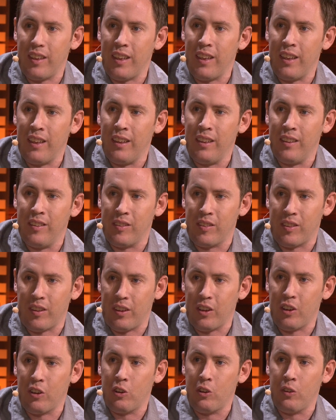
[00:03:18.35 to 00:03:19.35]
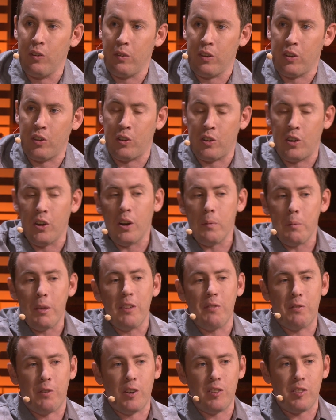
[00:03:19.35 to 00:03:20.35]
is going to be
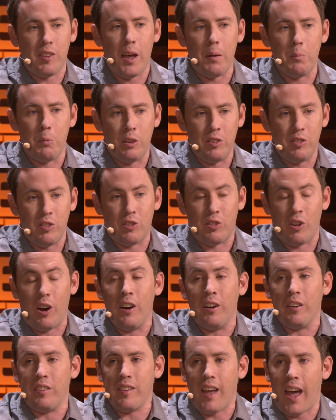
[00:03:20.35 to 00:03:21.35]
the first time we start